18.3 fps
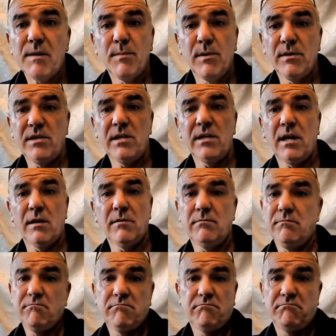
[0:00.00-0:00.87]
But, you know,
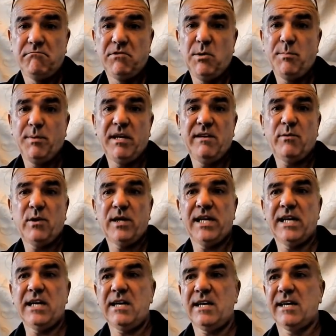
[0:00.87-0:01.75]
you believe what
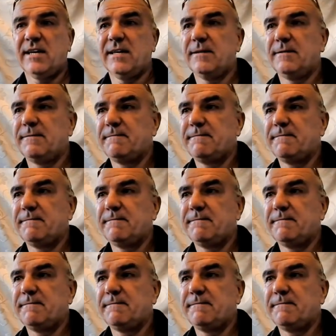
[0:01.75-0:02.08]
you like.